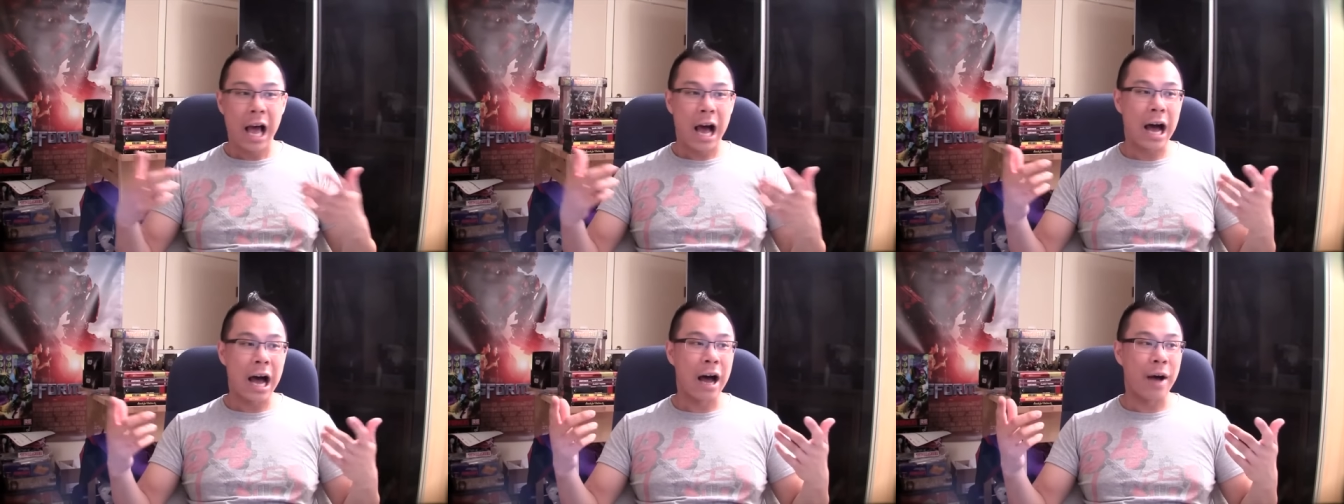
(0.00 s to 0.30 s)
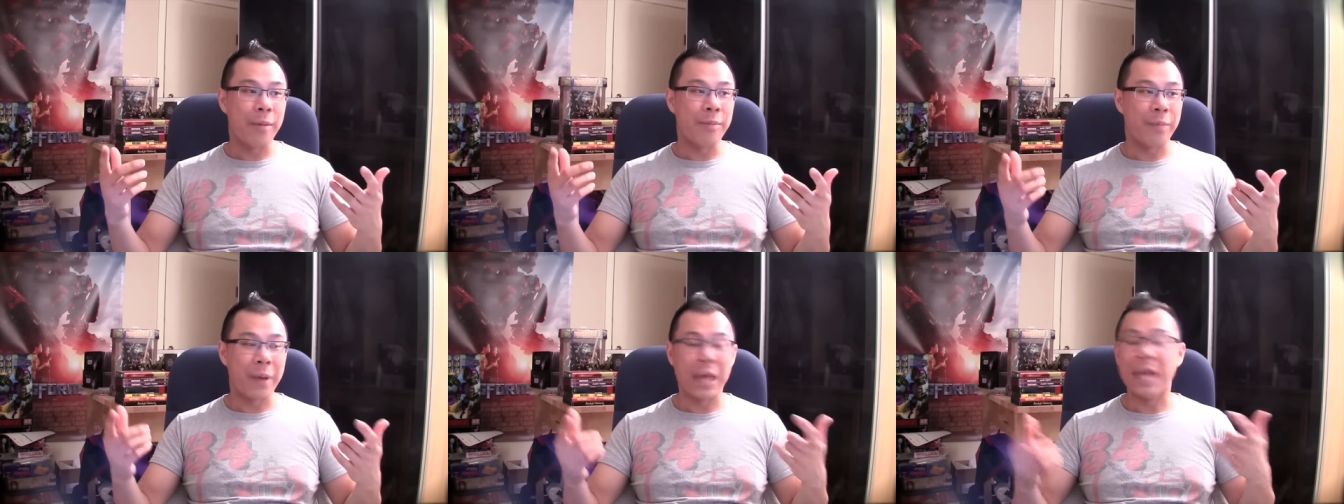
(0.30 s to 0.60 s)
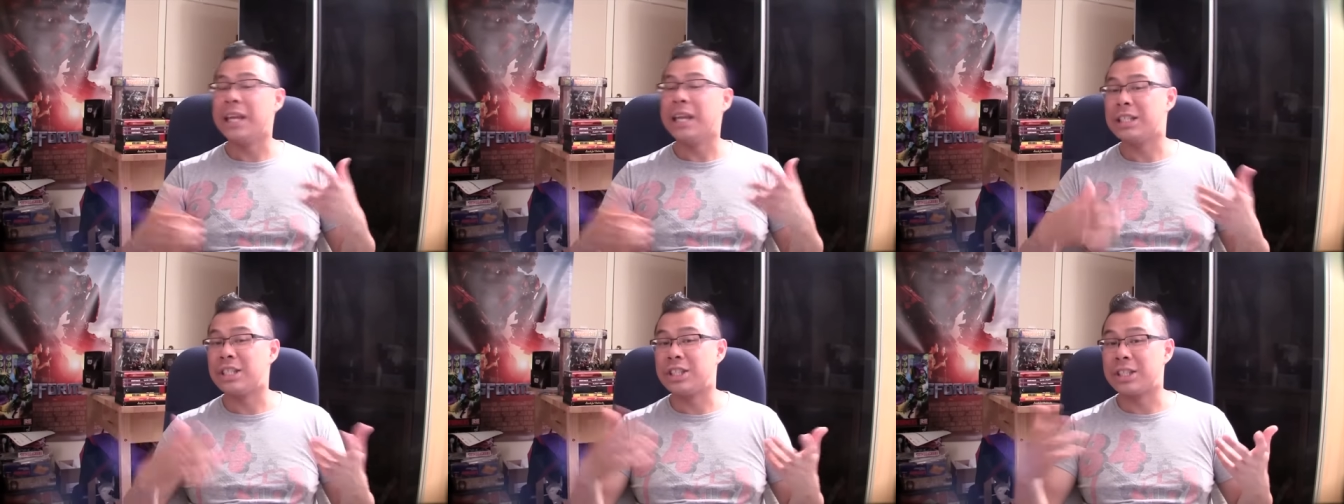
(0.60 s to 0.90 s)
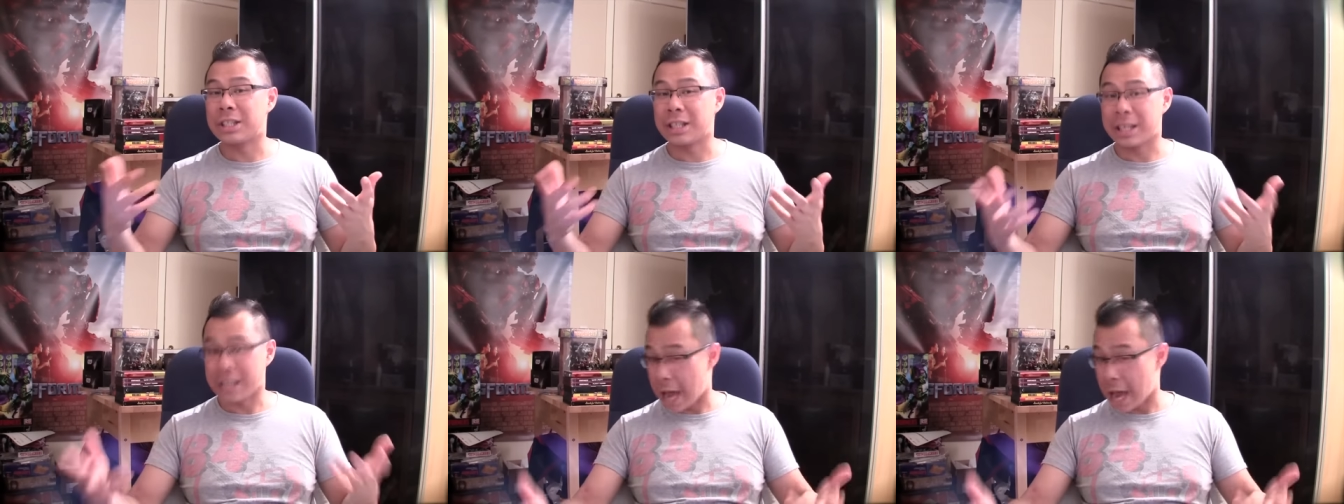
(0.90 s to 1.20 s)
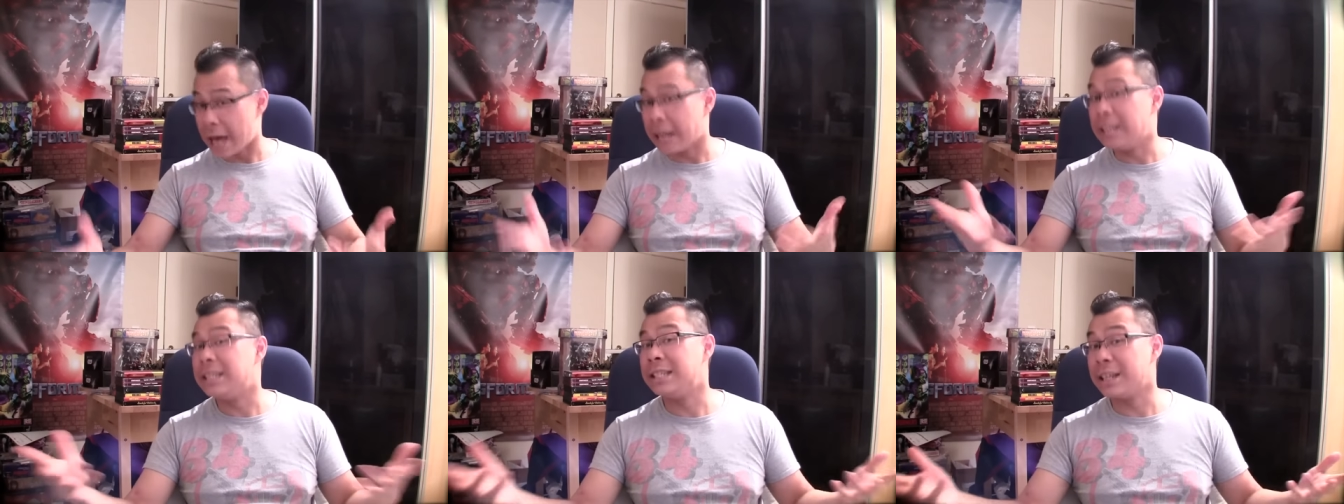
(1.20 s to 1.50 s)
Um, it is
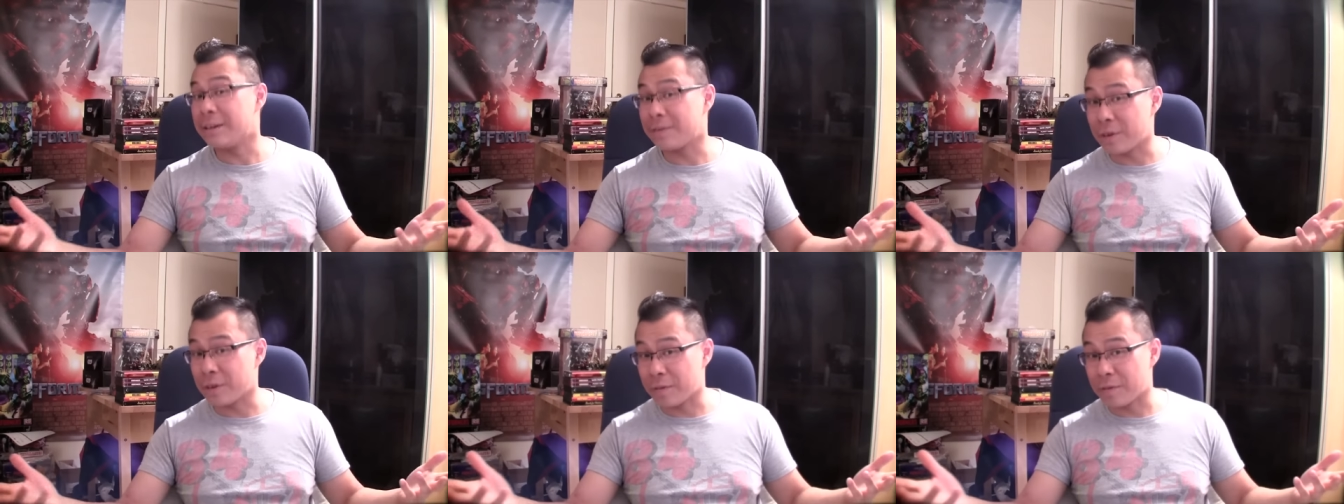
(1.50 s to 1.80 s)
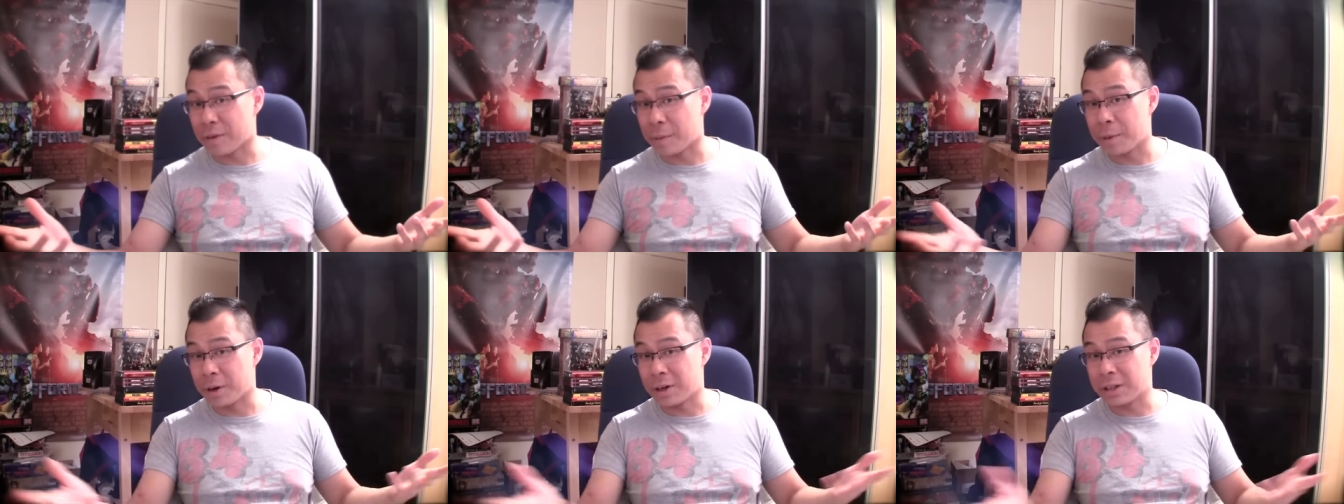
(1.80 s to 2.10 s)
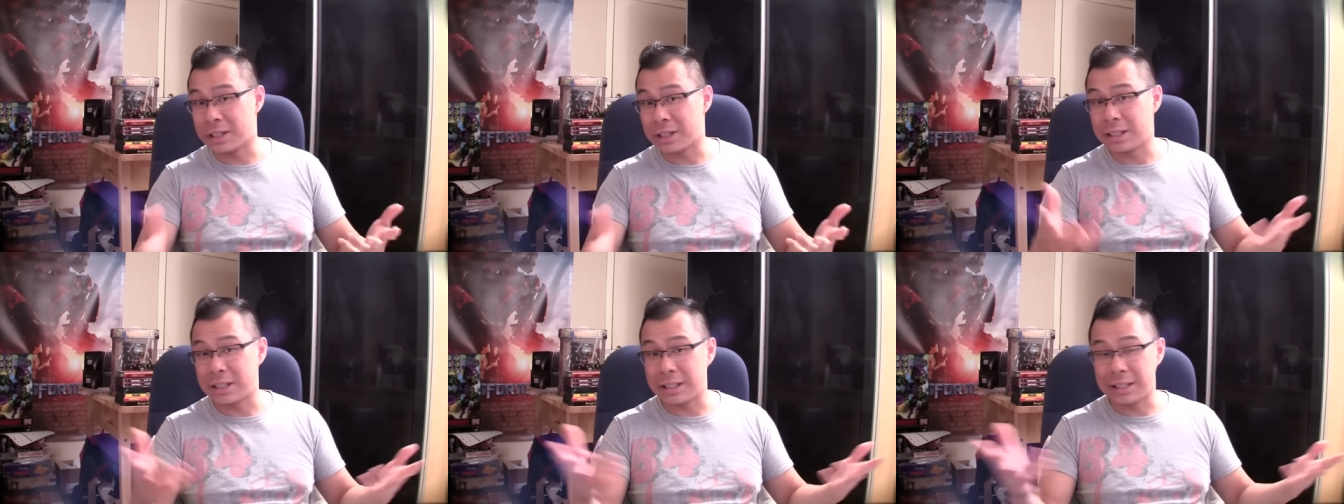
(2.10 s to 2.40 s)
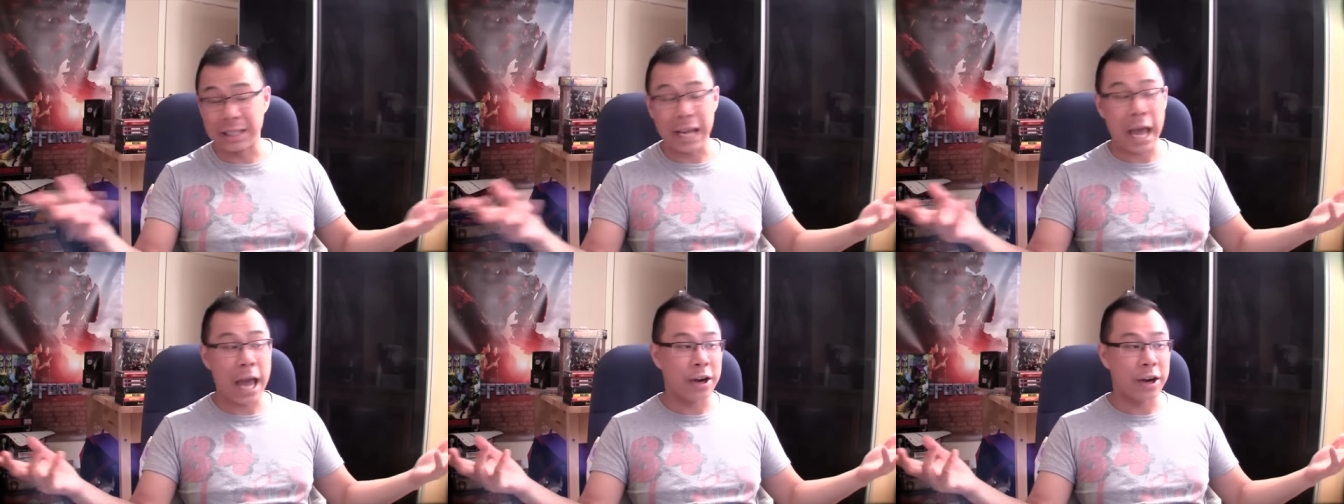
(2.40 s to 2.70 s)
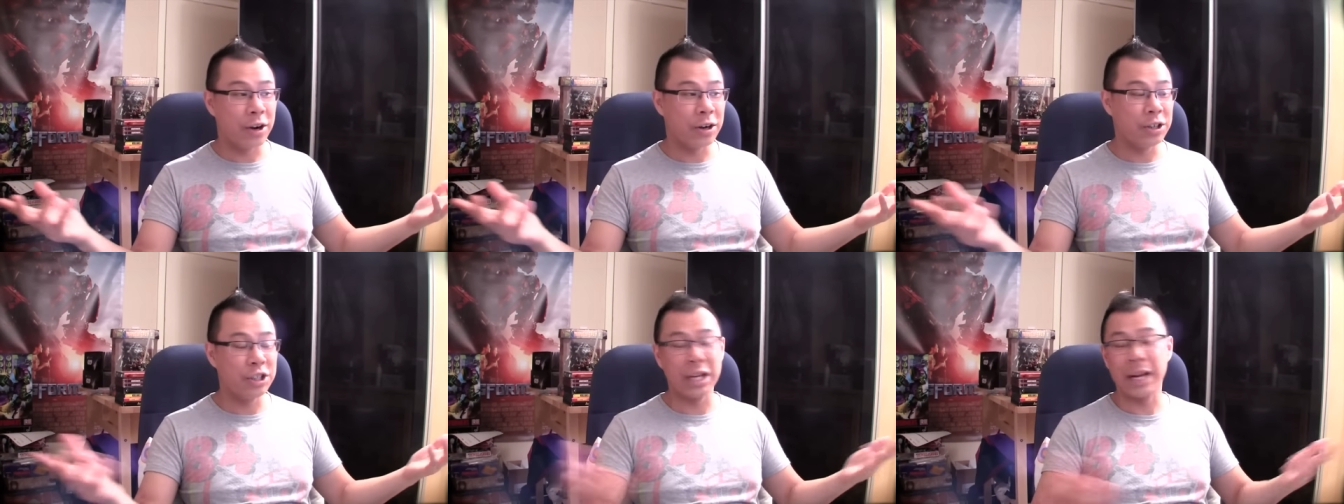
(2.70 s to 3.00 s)
kind of different from your
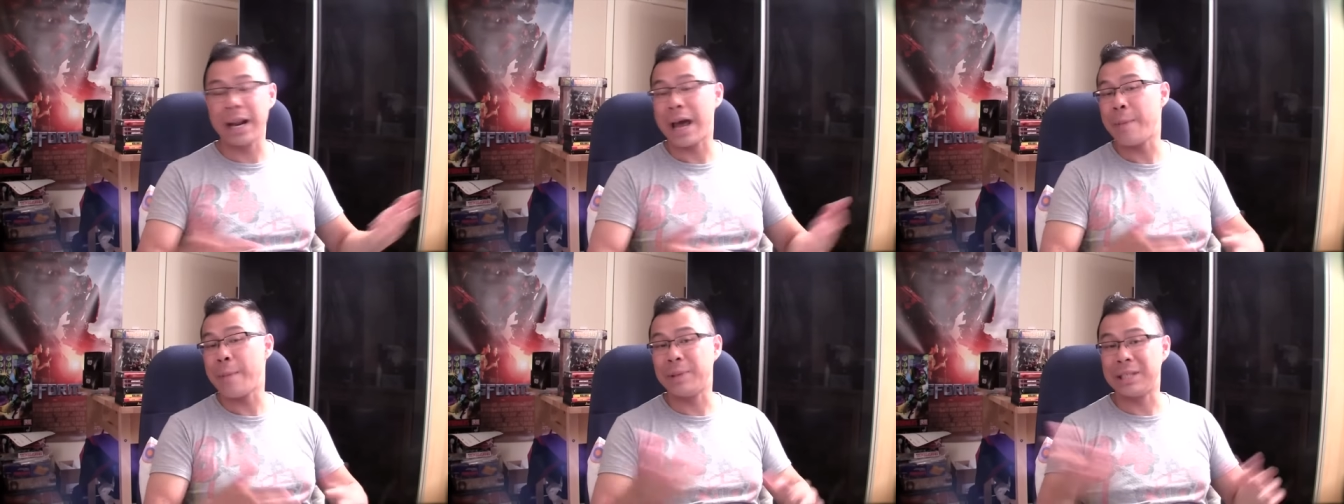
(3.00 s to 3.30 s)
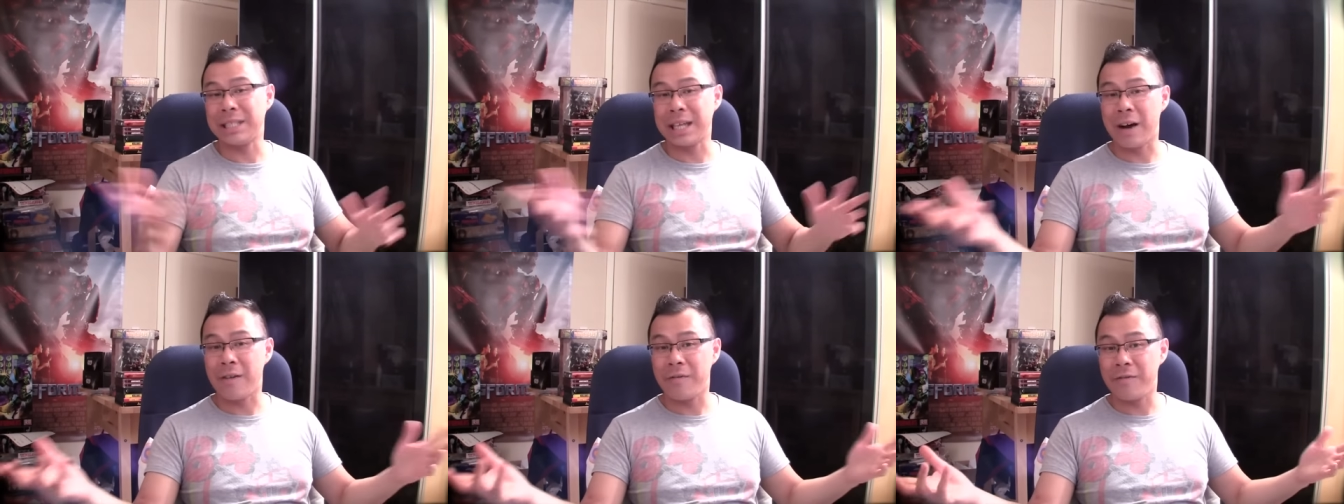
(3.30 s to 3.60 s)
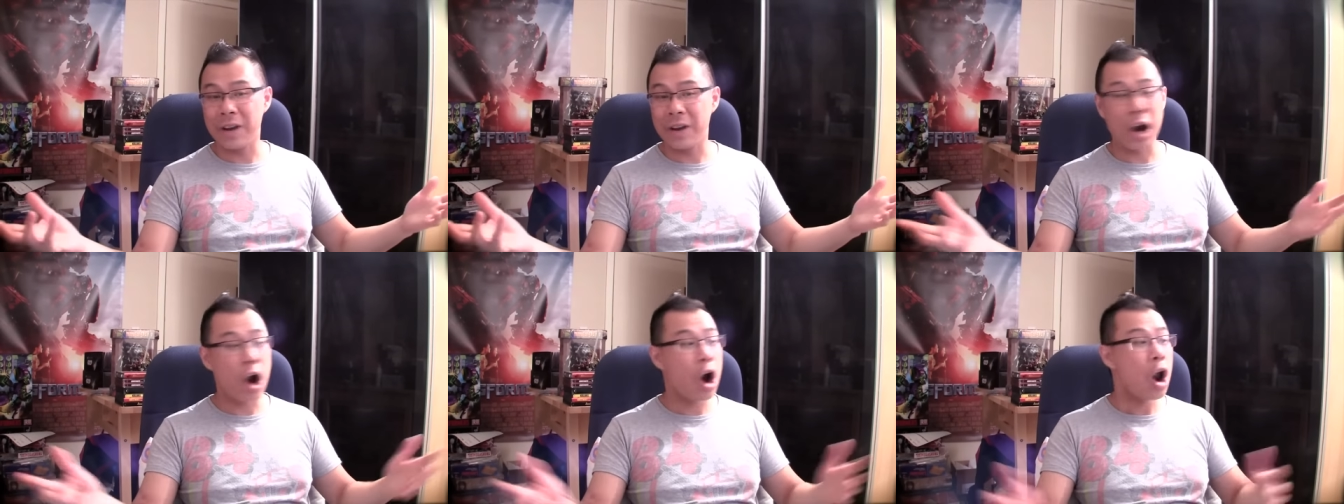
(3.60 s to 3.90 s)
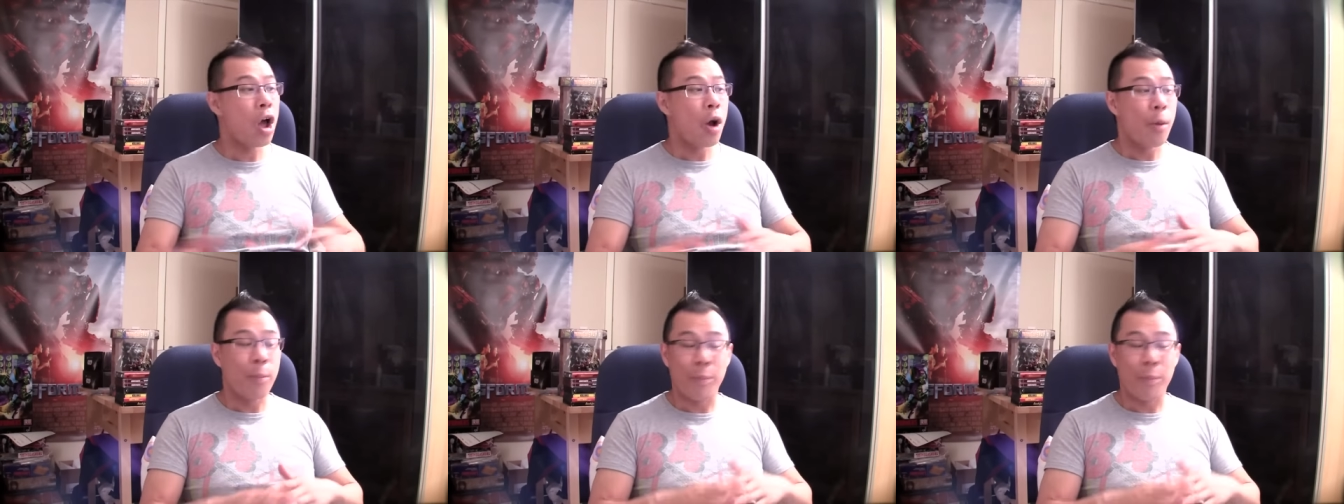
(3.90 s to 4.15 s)
standard Judd Apatow fare,